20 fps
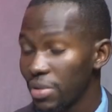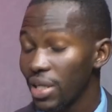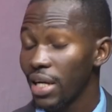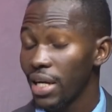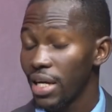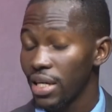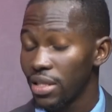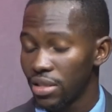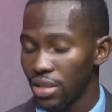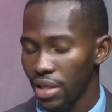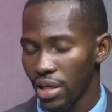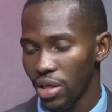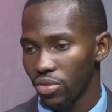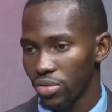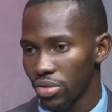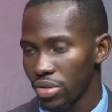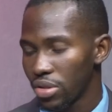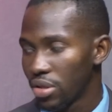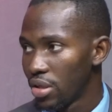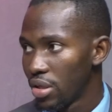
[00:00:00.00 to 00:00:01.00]
But I
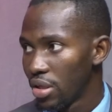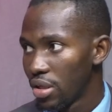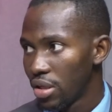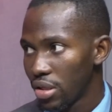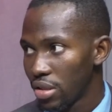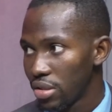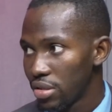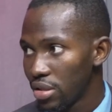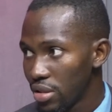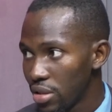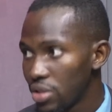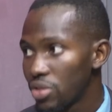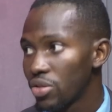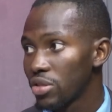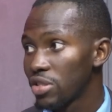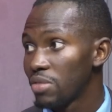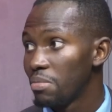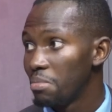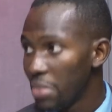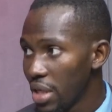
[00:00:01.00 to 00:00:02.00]
execute
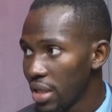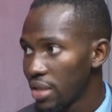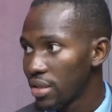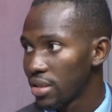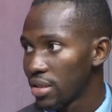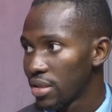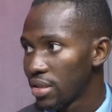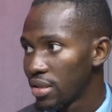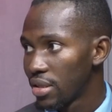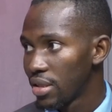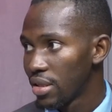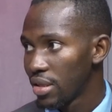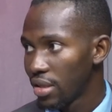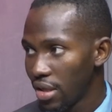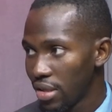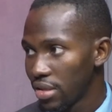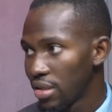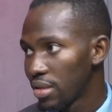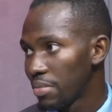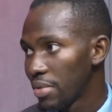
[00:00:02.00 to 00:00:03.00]
decisions made
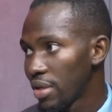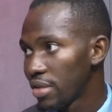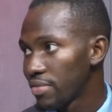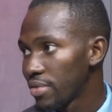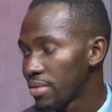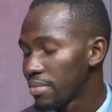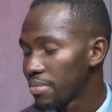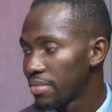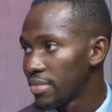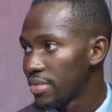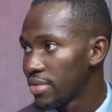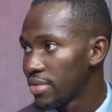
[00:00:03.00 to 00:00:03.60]
on that platform.